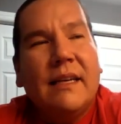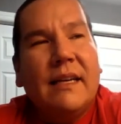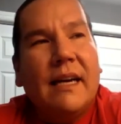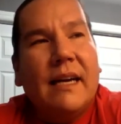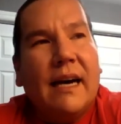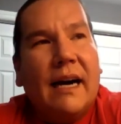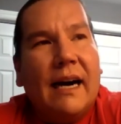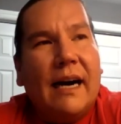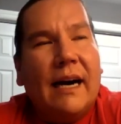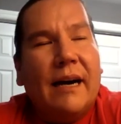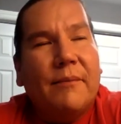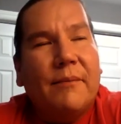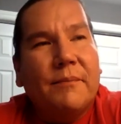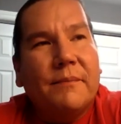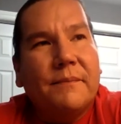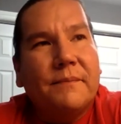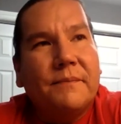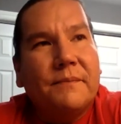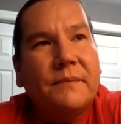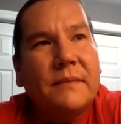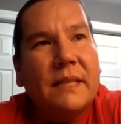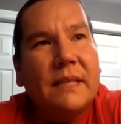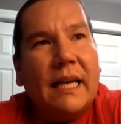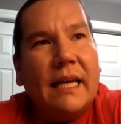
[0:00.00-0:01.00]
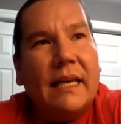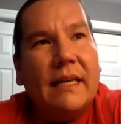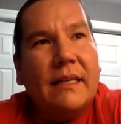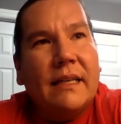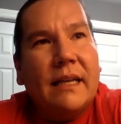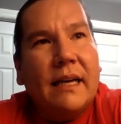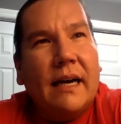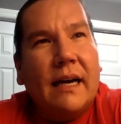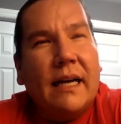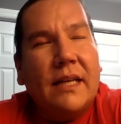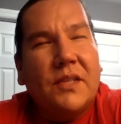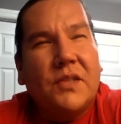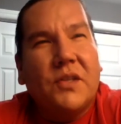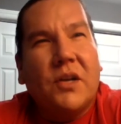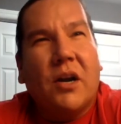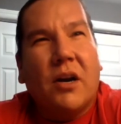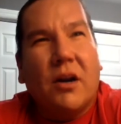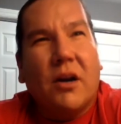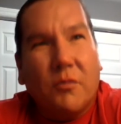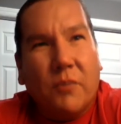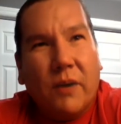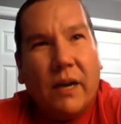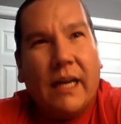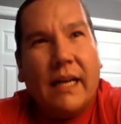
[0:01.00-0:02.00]
Um, and uh, I
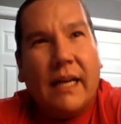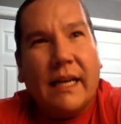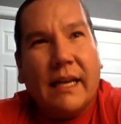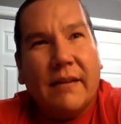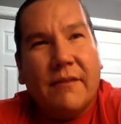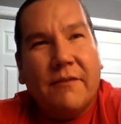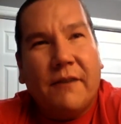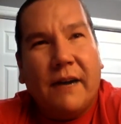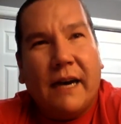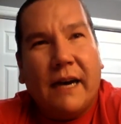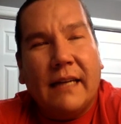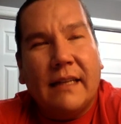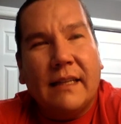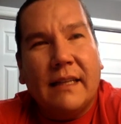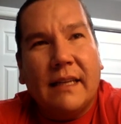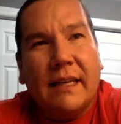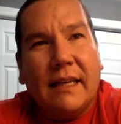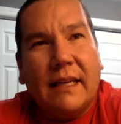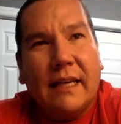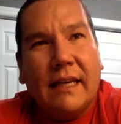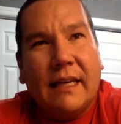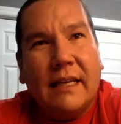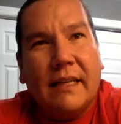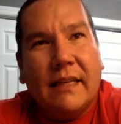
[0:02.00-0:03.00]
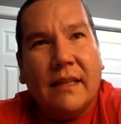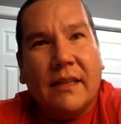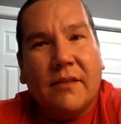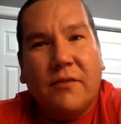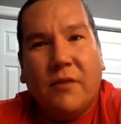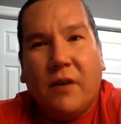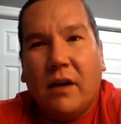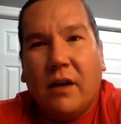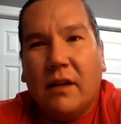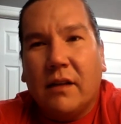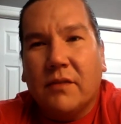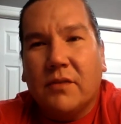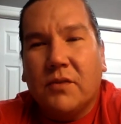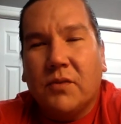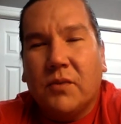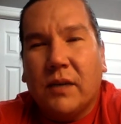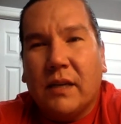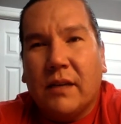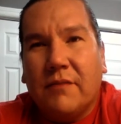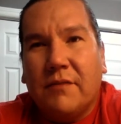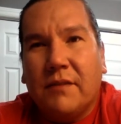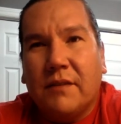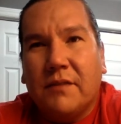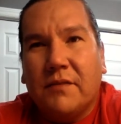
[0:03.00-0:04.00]
started writing it finally in the fall of
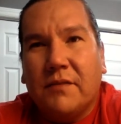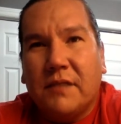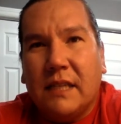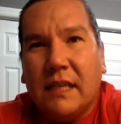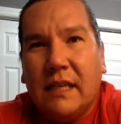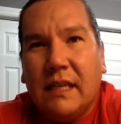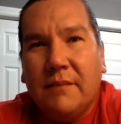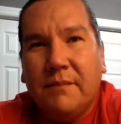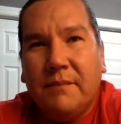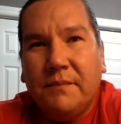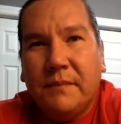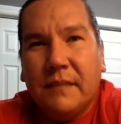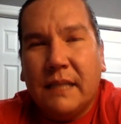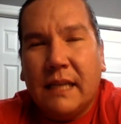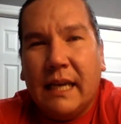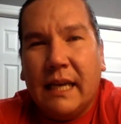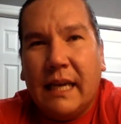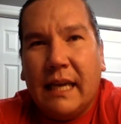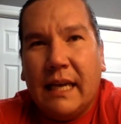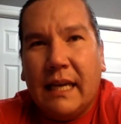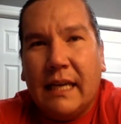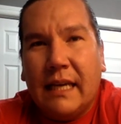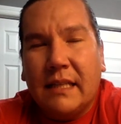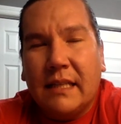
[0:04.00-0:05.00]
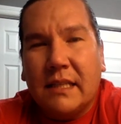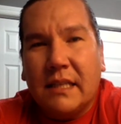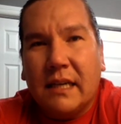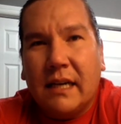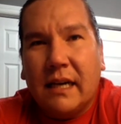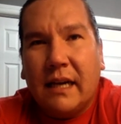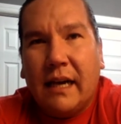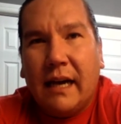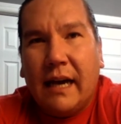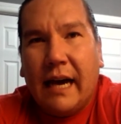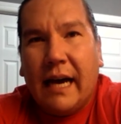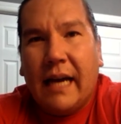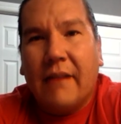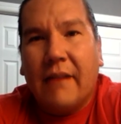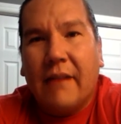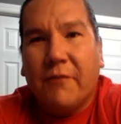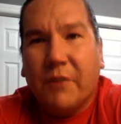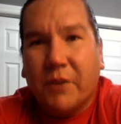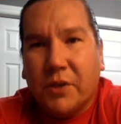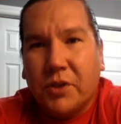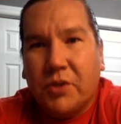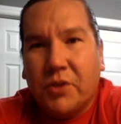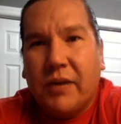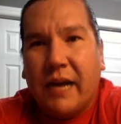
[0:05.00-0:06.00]
2015. And uh, I had a
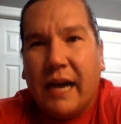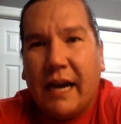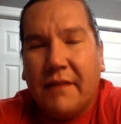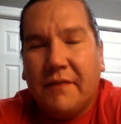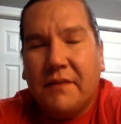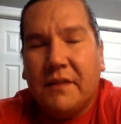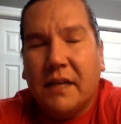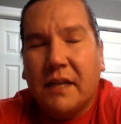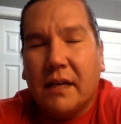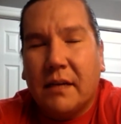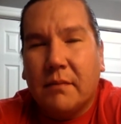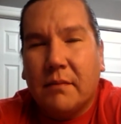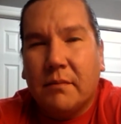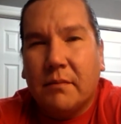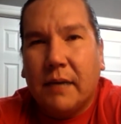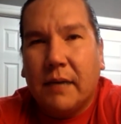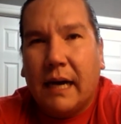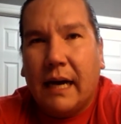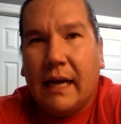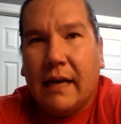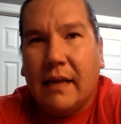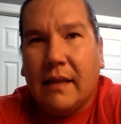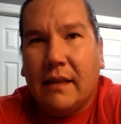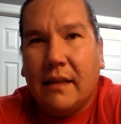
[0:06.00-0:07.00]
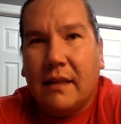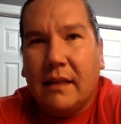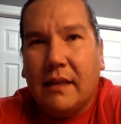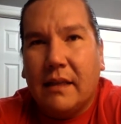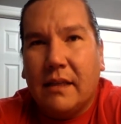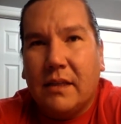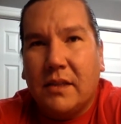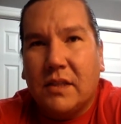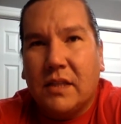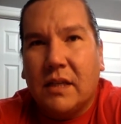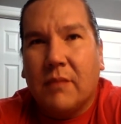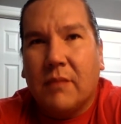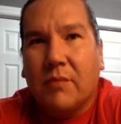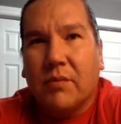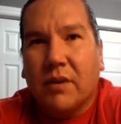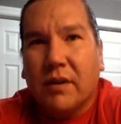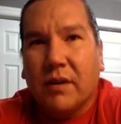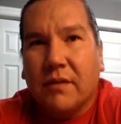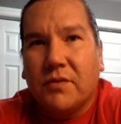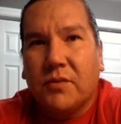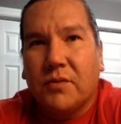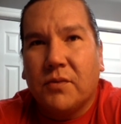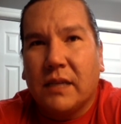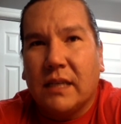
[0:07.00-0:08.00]
first draft done by the summer
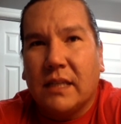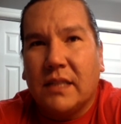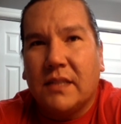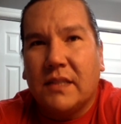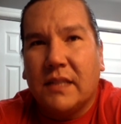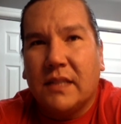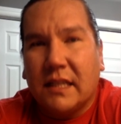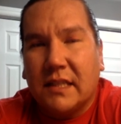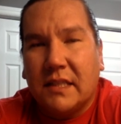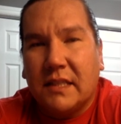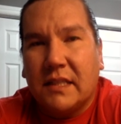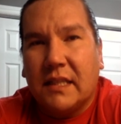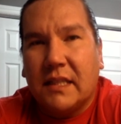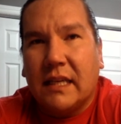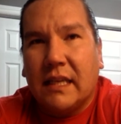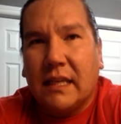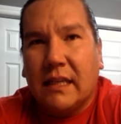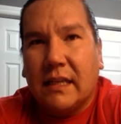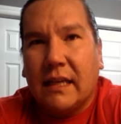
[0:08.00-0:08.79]
of 2016.